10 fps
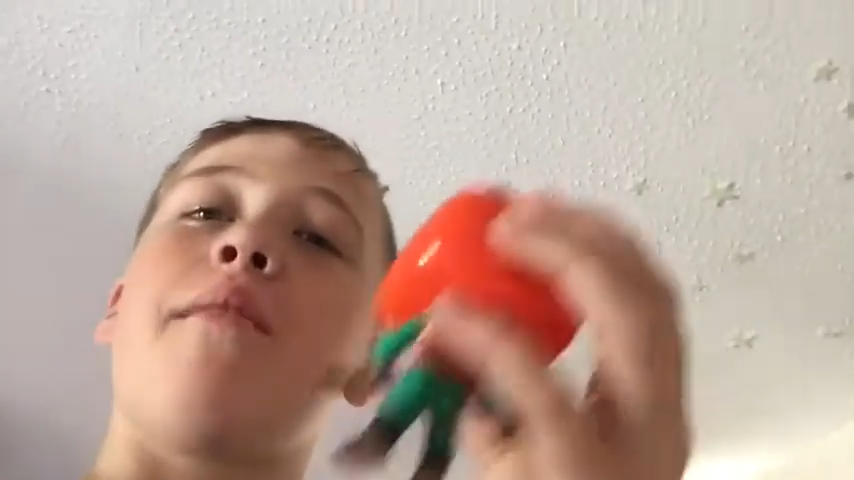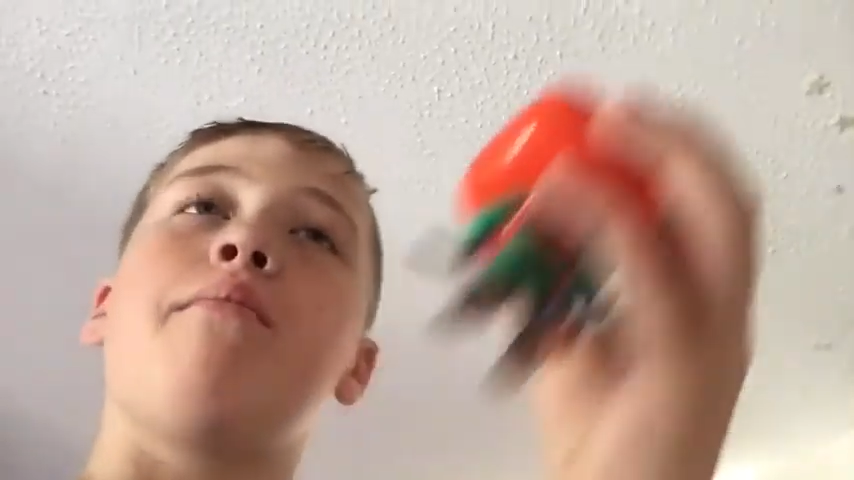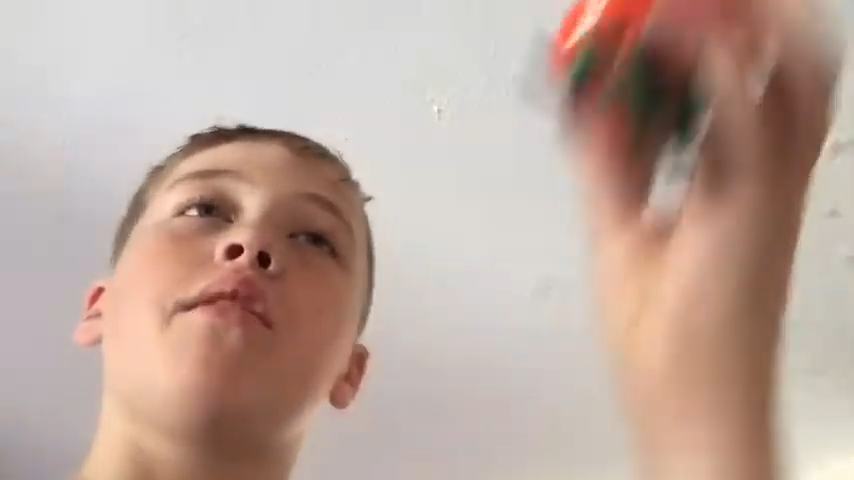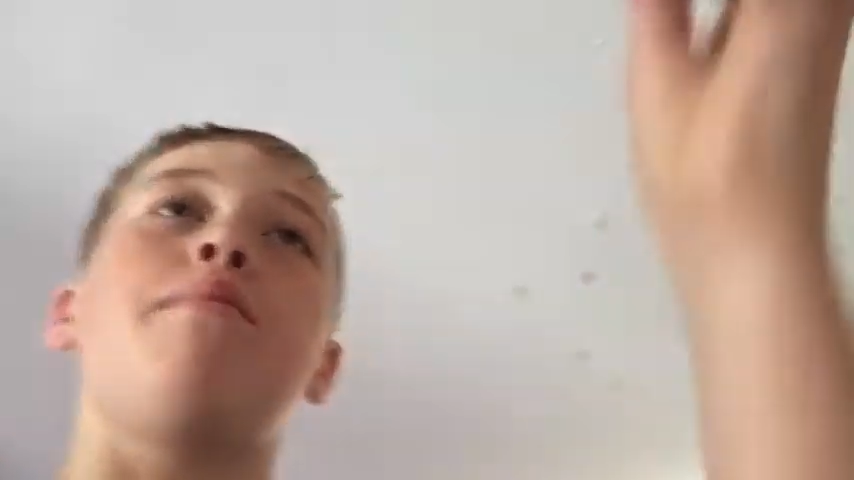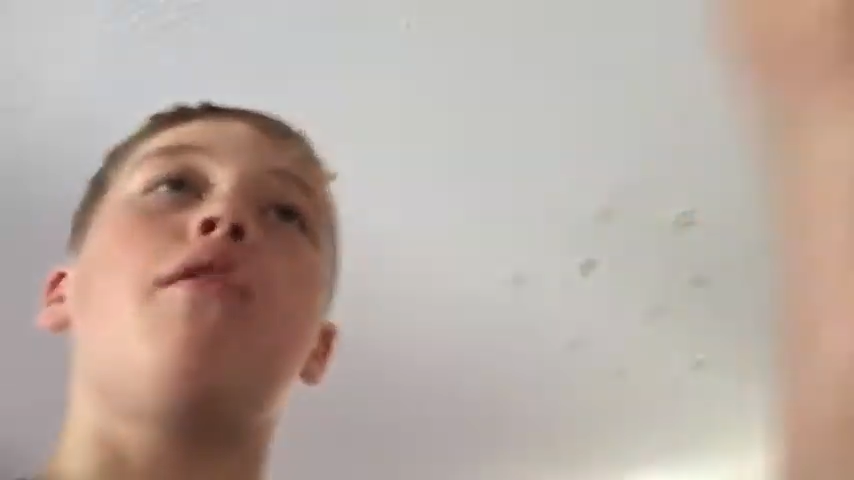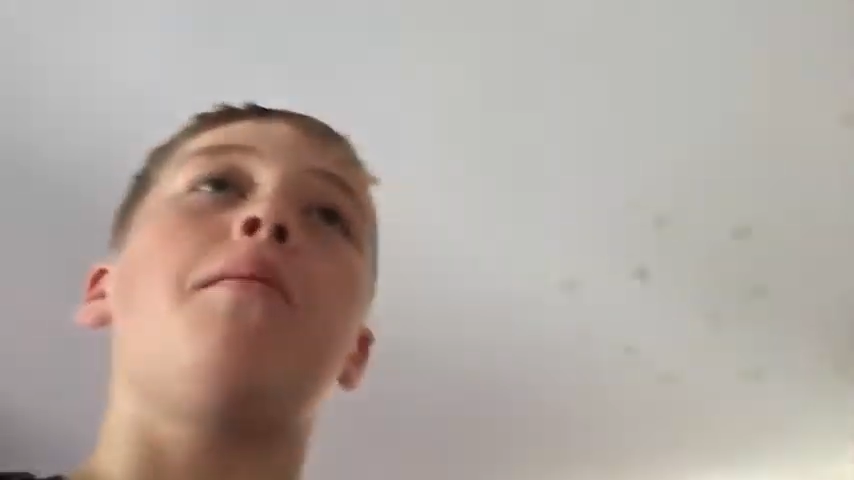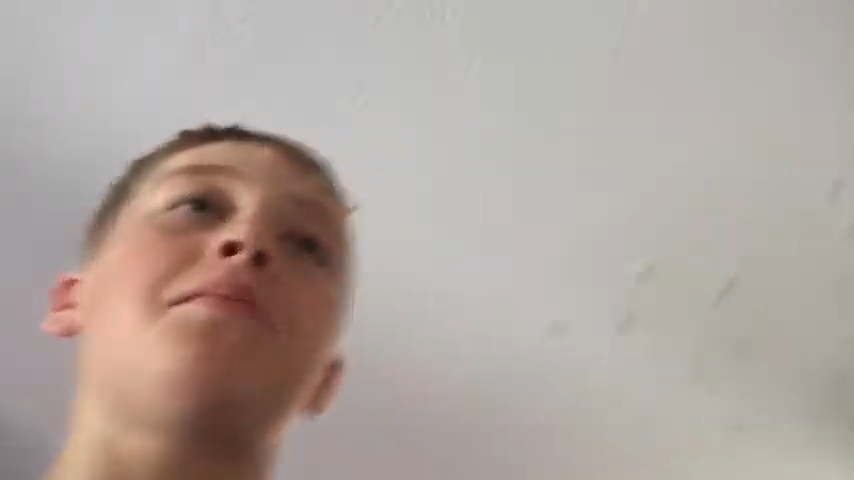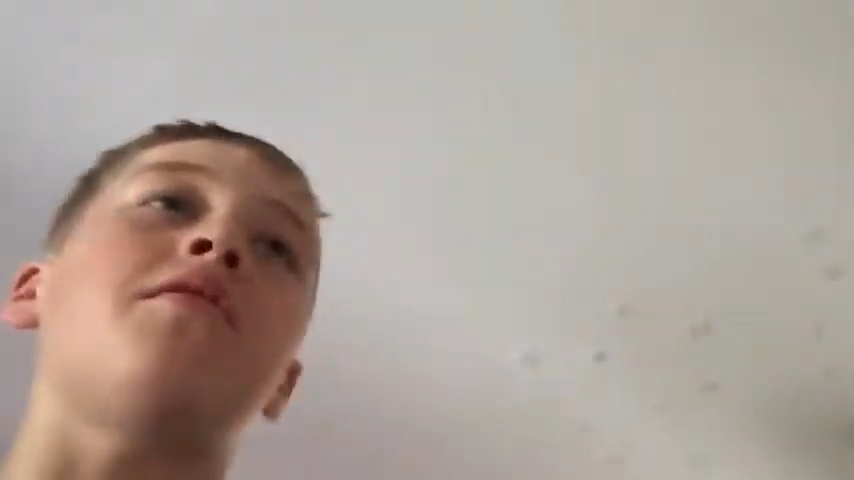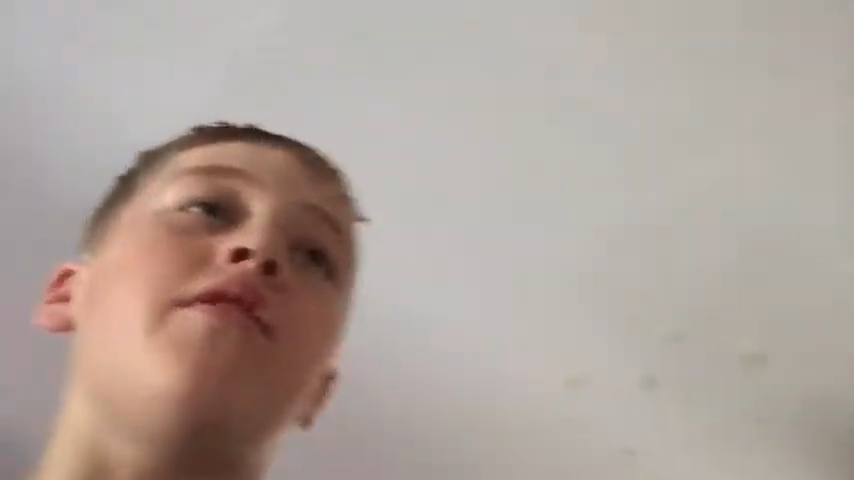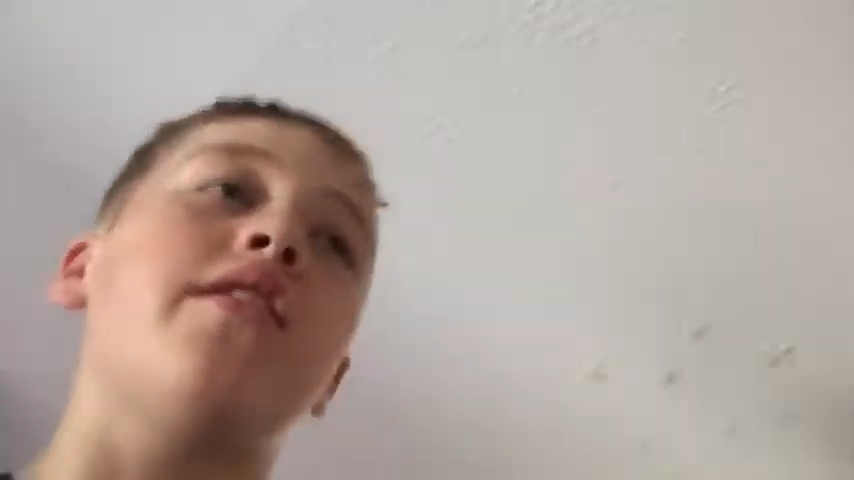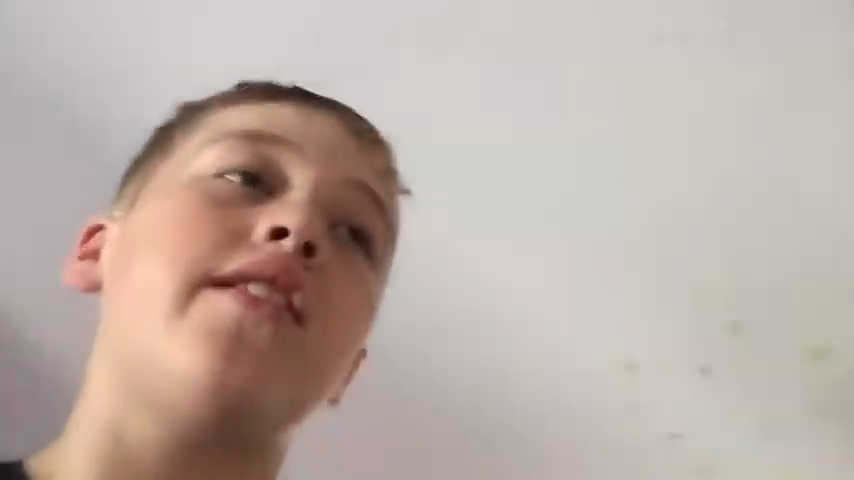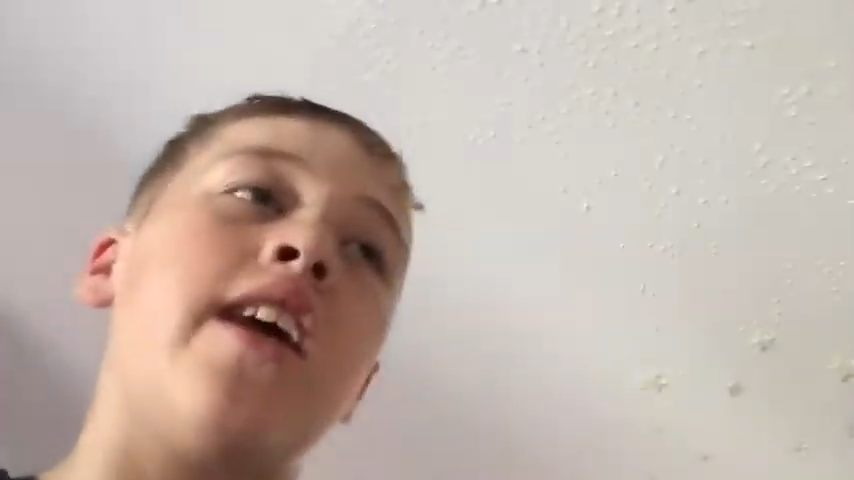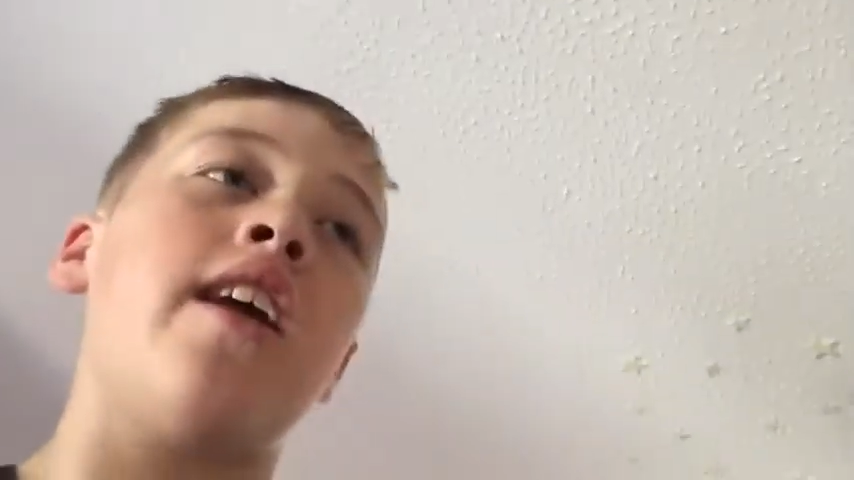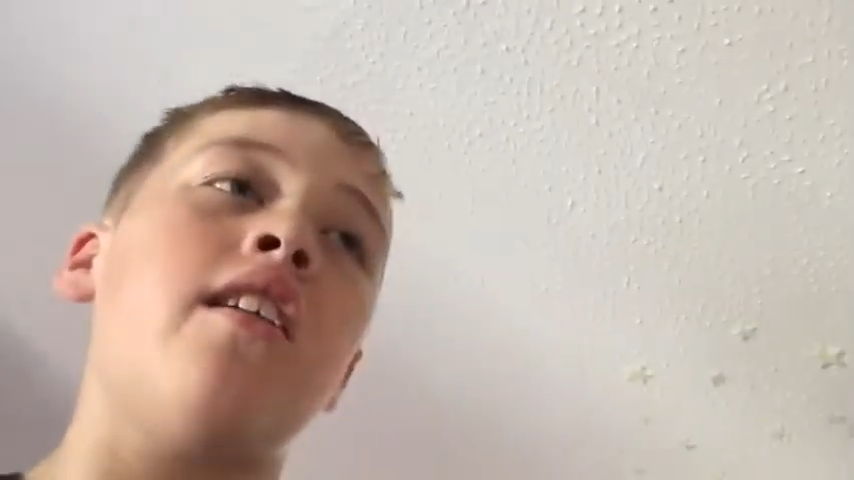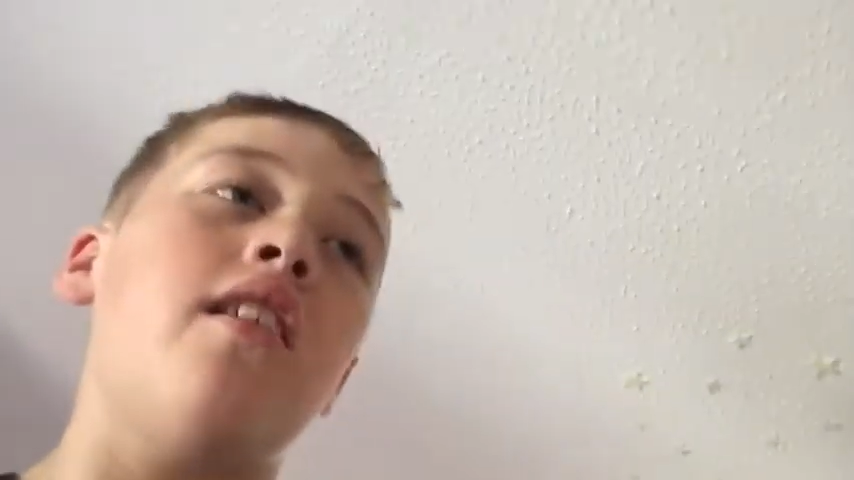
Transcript: but the pops are insane.